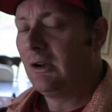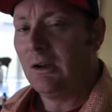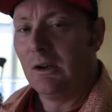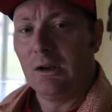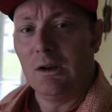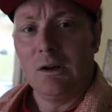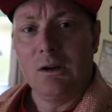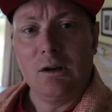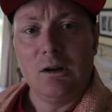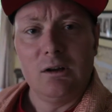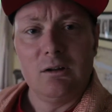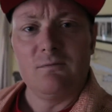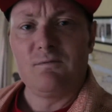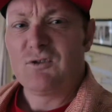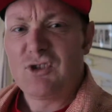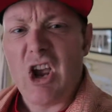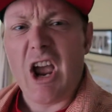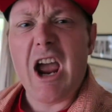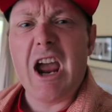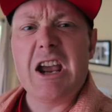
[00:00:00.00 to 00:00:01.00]

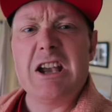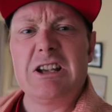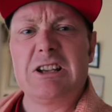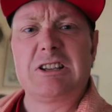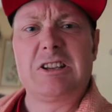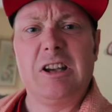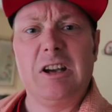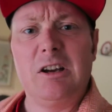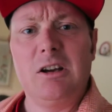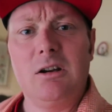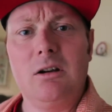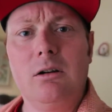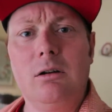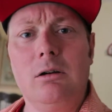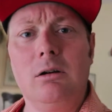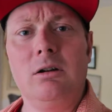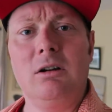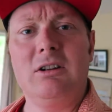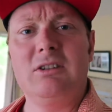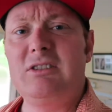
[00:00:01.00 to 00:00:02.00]
Jeez!
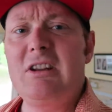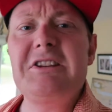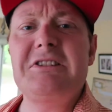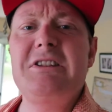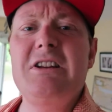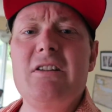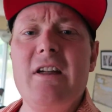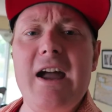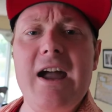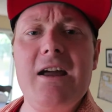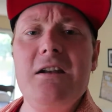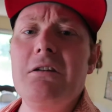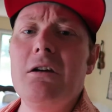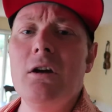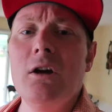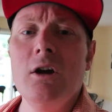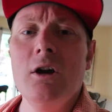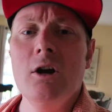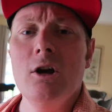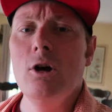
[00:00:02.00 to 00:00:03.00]

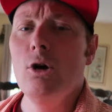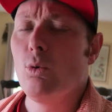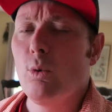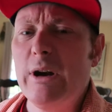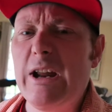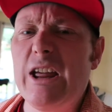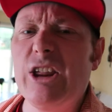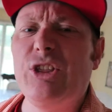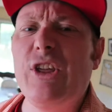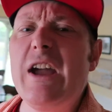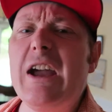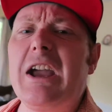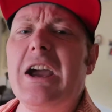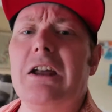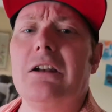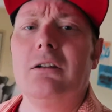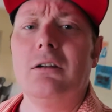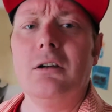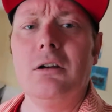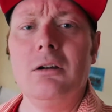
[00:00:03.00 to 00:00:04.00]
Disneyland, what are you
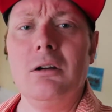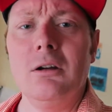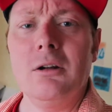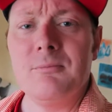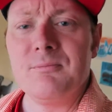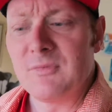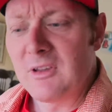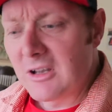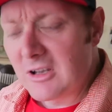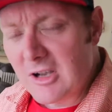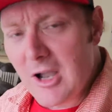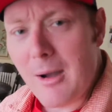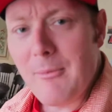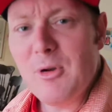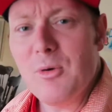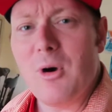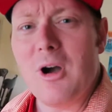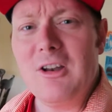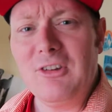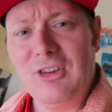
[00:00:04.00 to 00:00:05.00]
thinking? Come
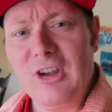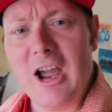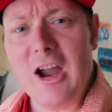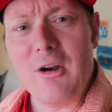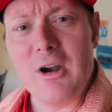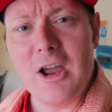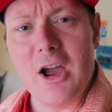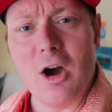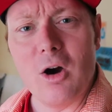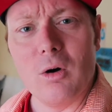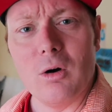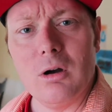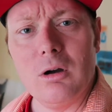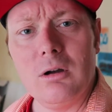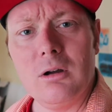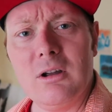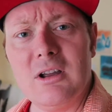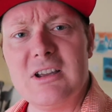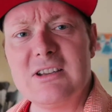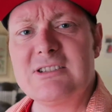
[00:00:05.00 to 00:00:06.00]
to Ontario,
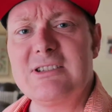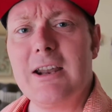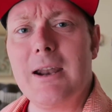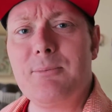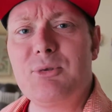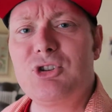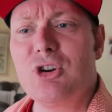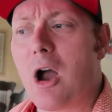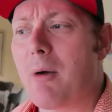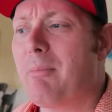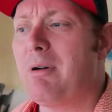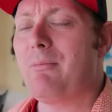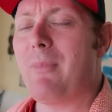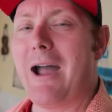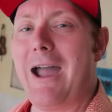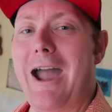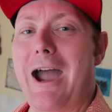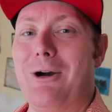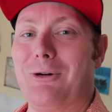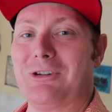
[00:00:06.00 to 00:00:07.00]
set up shop in
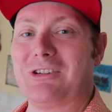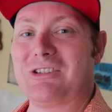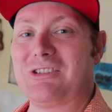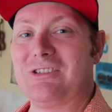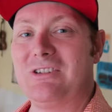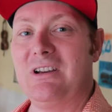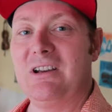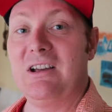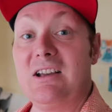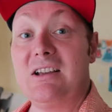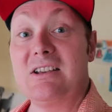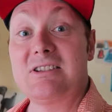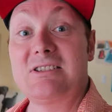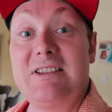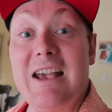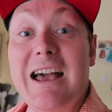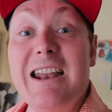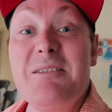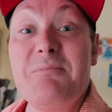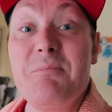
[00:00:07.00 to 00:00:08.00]
my house.
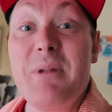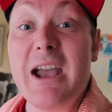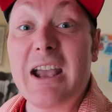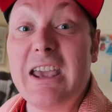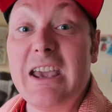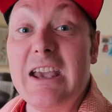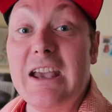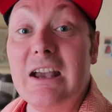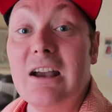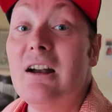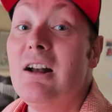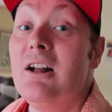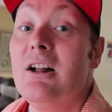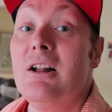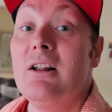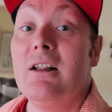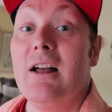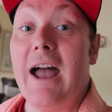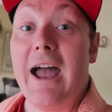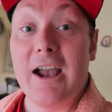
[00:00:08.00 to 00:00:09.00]
Send Mickey
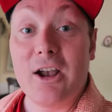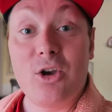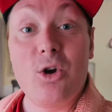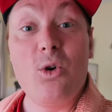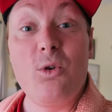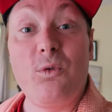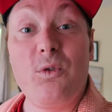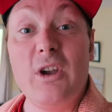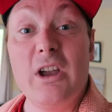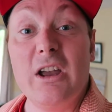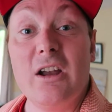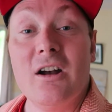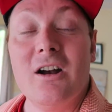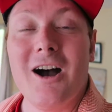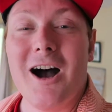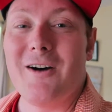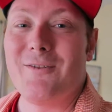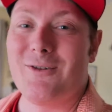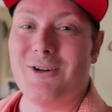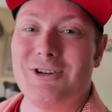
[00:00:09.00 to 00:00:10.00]
and Goofy.
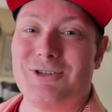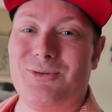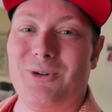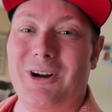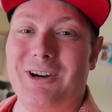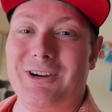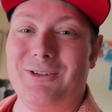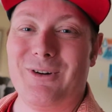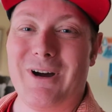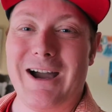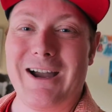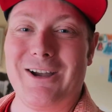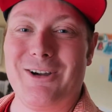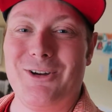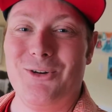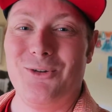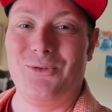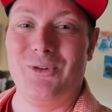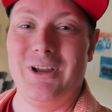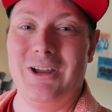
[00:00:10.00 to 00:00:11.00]
I've always wanted to ride
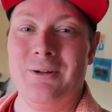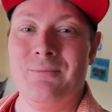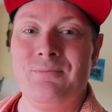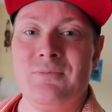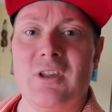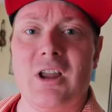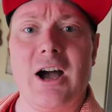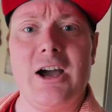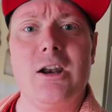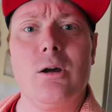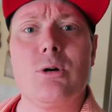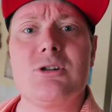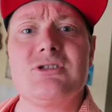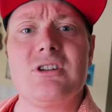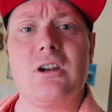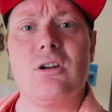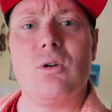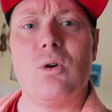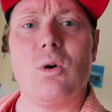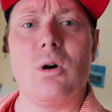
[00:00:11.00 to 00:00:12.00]
Goofy. I know he's
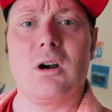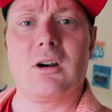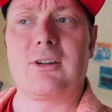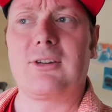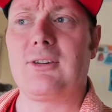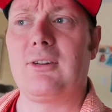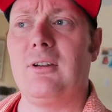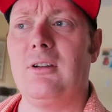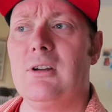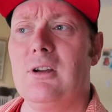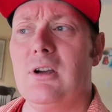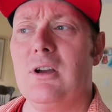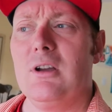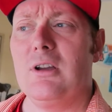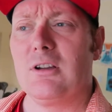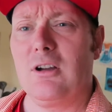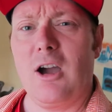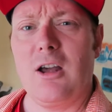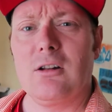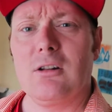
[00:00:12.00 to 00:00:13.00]
not a horse.
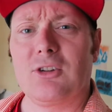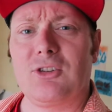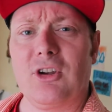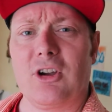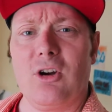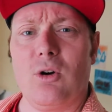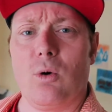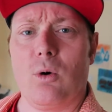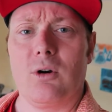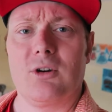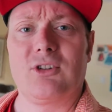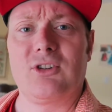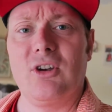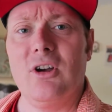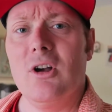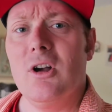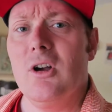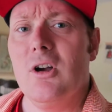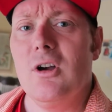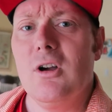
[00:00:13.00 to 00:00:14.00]
Kind of looks like a horse.
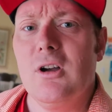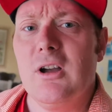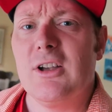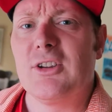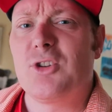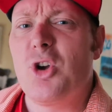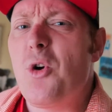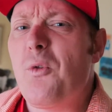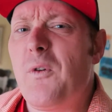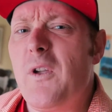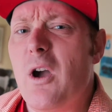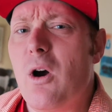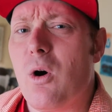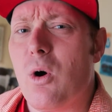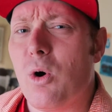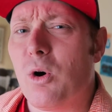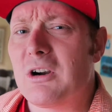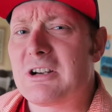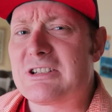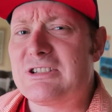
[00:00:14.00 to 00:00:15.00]
Is Goofy a
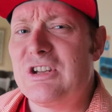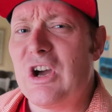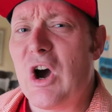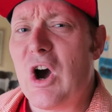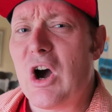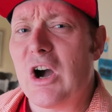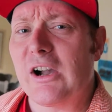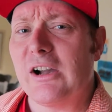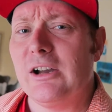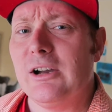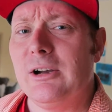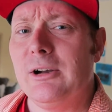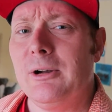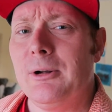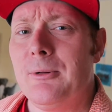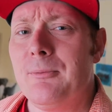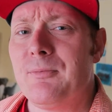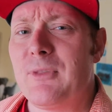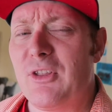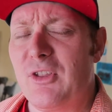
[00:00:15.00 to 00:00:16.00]
horse dog? I
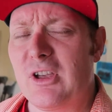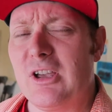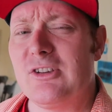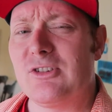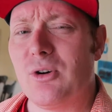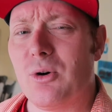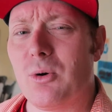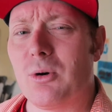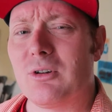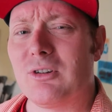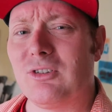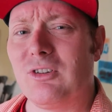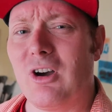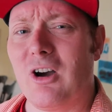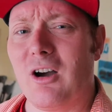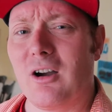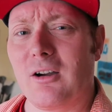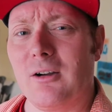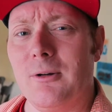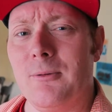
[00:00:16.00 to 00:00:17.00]
think he's a horse
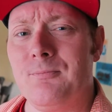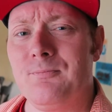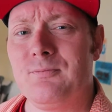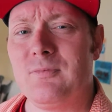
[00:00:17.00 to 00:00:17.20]
dog.